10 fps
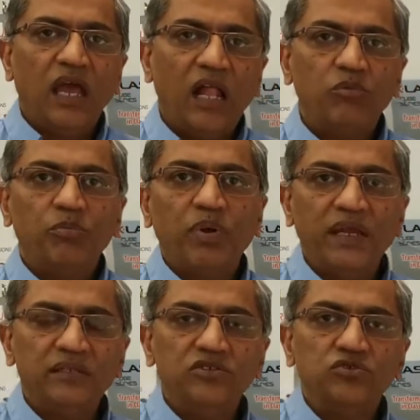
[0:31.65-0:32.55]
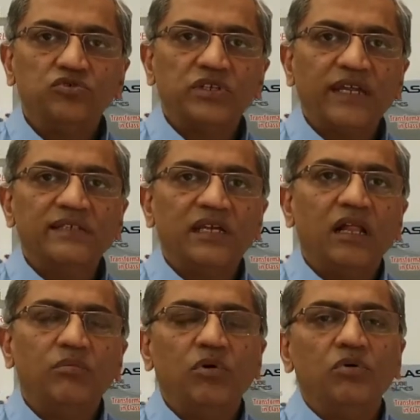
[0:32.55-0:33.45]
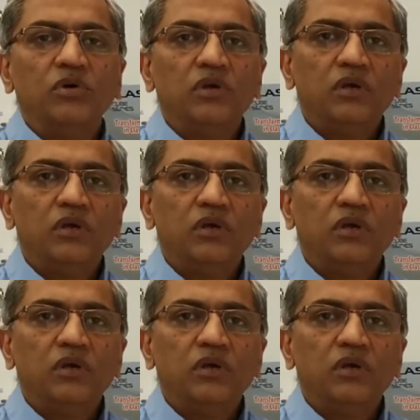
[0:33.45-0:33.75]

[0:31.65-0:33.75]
elbow pain due to tennis elbow,